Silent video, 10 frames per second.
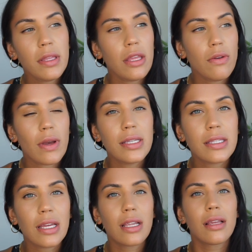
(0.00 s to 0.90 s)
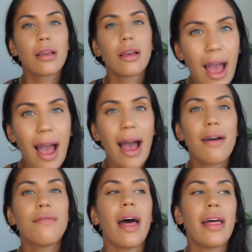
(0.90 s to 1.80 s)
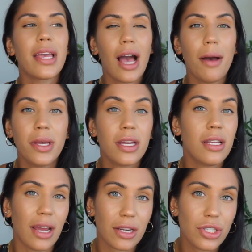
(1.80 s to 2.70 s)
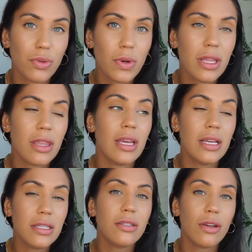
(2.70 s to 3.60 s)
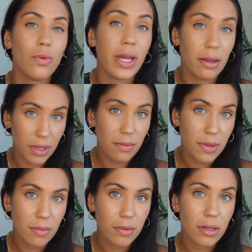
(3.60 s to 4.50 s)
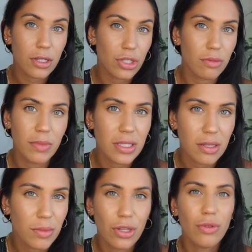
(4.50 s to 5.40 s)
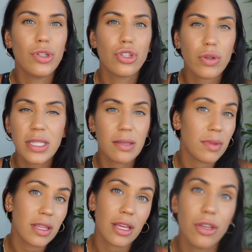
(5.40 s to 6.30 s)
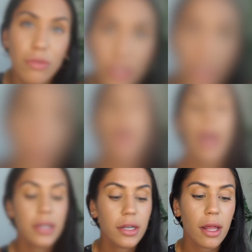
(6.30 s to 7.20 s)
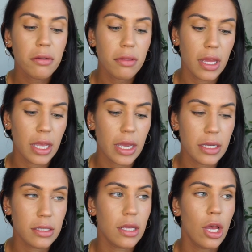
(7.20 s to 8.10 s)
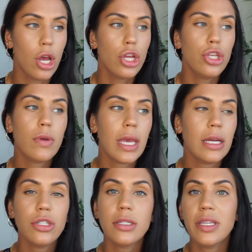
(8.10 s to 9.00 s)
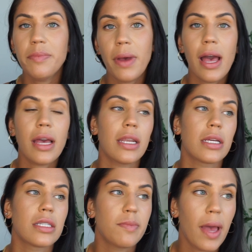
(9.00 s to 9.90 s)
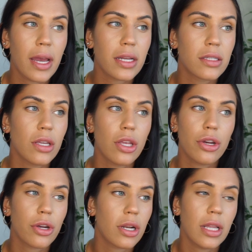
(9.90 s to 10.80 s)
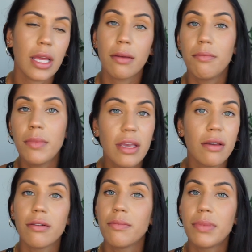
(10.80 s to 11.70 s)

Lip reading: that you guys can have that like common connection with is a good way to meet people, because you'll meet someone who enjoys something that you do. And another thing is, you can't just sit back and expect you're gonna like meet